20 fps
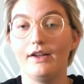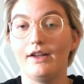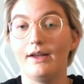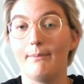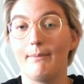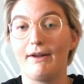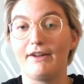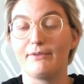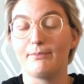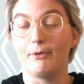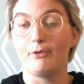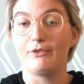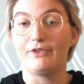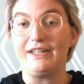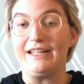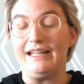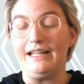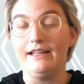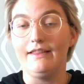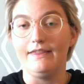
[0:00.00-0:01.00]
am I supposed
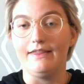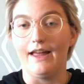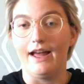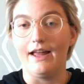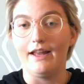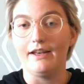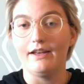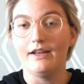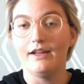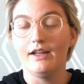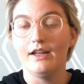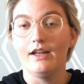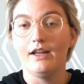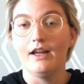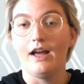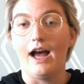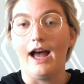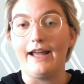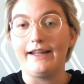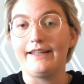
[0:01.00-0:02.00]
to eat then?
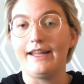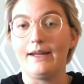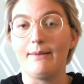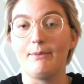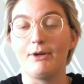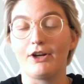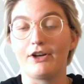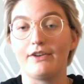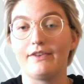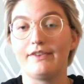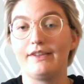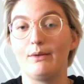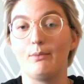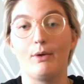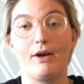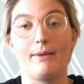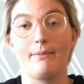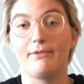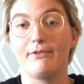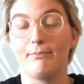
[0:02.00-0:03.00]
I came here to see
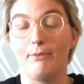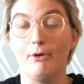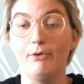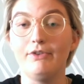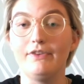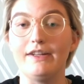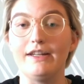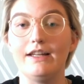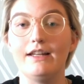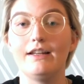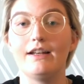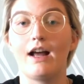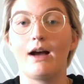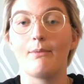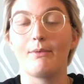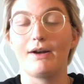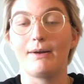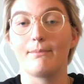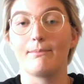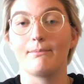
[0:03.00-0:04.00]
what I'm supposed to eat,
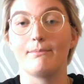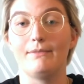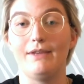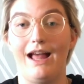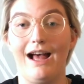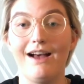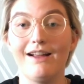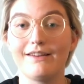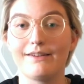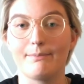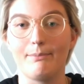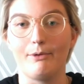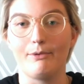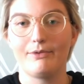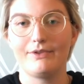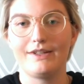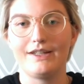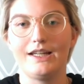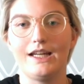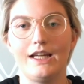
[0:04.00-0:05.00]
not what I'm not
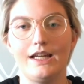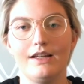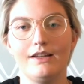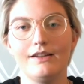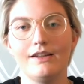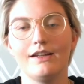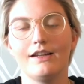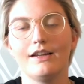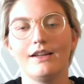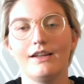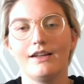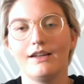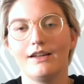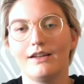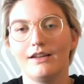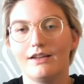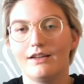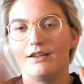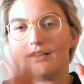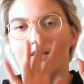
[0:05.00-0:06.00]
supposed to eat.
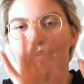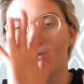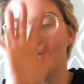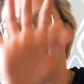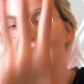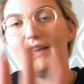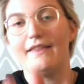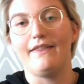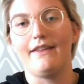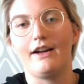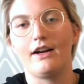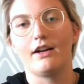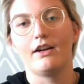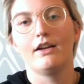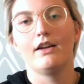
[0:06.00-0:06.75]
I'm getting there.